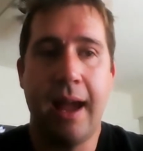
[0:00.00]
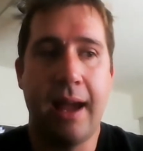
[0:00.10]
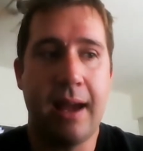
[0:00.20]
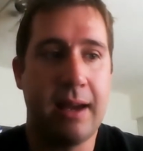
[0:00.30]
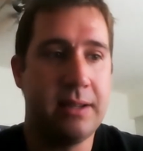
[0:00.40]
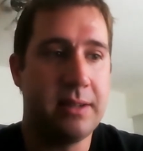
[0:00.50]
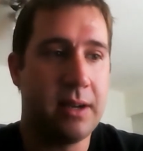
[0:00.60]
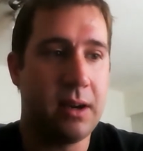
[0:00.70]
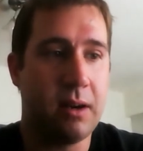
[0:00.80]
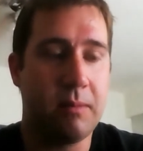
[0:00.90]
and
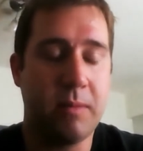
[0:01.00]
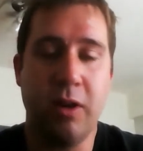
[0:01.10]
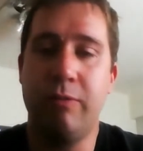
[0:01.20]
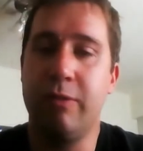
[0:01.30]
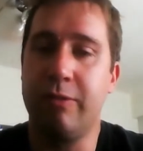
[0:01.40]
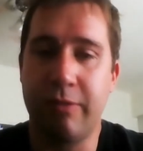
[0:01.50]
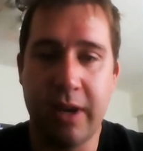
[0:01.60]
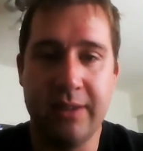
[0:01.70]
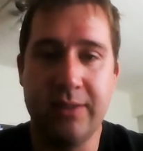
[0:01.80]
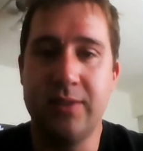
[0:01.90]
for
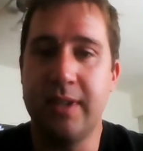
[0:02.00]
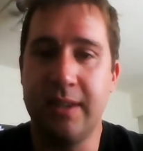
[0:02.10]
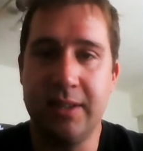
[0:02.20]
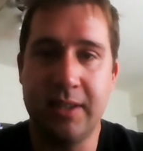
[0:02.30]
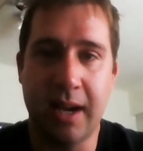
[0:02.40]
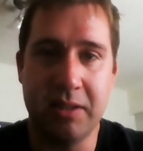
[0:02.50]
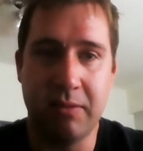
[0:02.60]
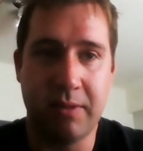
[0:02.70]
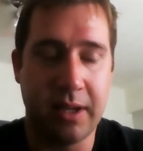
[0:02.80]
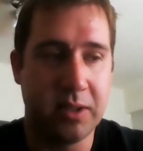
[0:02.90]
friends and these kinds
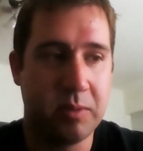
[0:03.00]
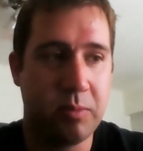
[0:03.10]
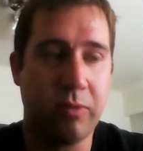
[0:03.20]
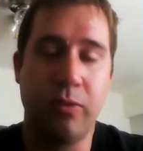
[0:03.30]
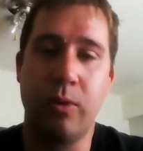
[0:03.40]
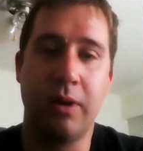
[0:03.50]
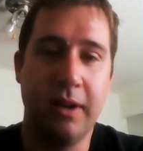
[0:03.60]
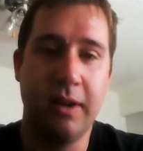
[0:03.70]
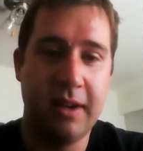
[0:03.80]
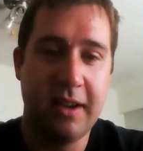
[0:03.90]
of things
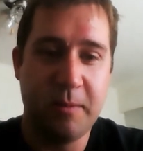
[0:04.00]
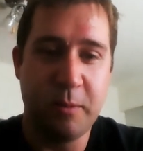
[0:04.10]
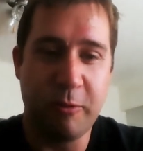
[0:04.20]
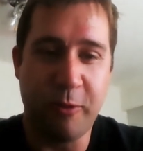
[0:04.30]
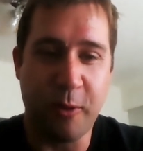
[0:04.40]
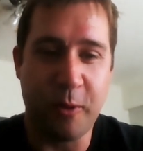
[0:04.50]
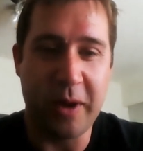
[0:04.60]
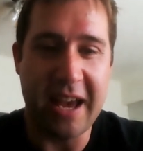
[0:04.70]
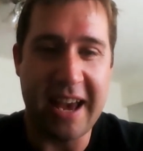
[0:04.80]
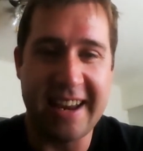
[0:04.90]
before
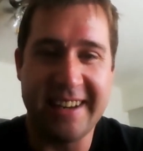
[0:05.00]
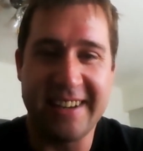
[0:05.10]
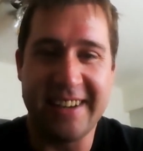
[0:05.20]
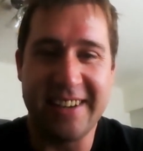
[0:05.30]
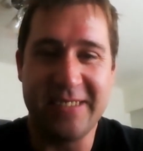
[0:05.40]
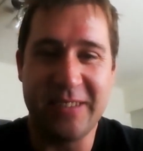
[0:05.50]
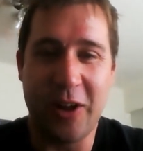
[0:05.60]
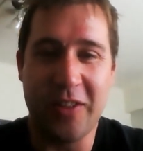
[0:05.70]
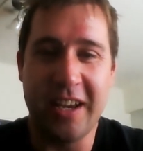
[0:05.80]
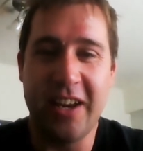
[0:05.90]
we had
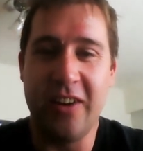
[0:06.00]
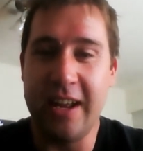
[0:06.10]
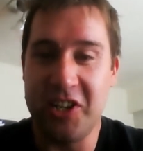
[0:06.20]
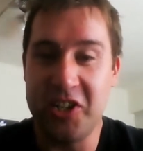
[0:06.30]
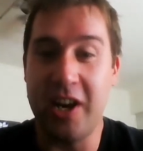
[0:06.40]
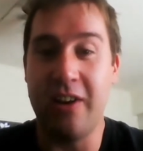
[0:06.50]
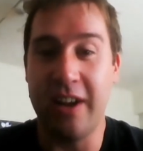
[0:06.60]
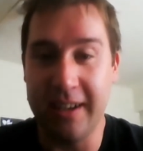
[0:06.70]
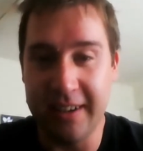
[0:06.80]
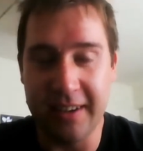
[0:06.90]
all the internet
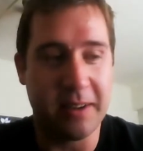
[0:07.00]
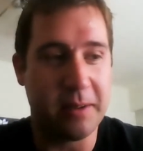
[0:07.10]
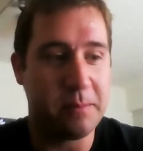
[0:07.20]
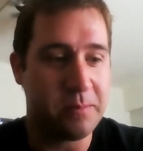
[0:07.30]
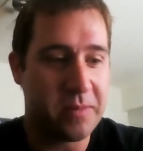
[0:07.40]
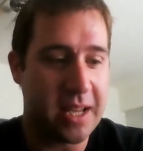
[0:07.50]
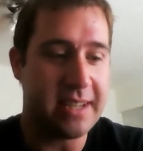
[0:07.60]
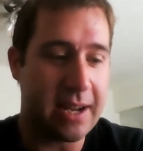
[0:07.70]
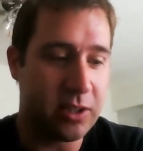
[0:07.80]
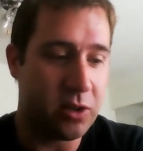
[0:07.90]
sharing
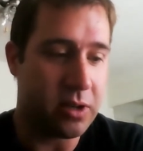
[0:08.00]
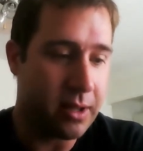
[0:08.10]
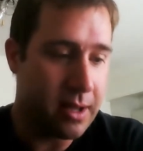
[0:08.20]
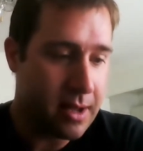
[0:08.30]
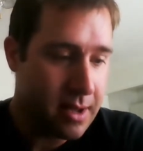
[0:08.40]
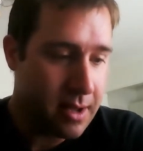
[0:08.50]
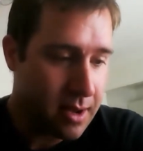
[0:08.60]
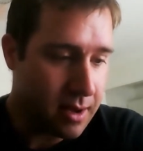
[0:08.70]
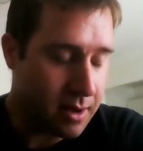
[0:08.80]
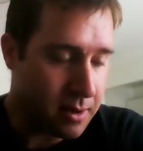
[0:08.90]
and downloading.
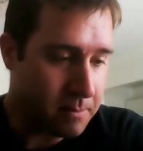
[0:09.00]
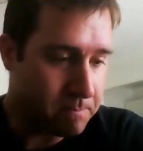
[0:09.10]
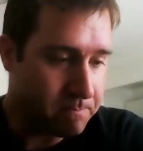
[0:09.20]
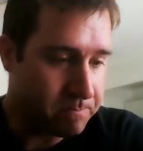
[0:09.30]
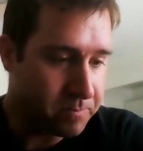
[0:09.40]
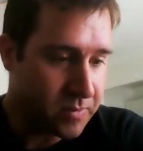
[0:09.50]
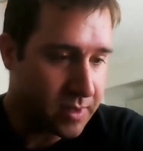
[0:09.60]
Um,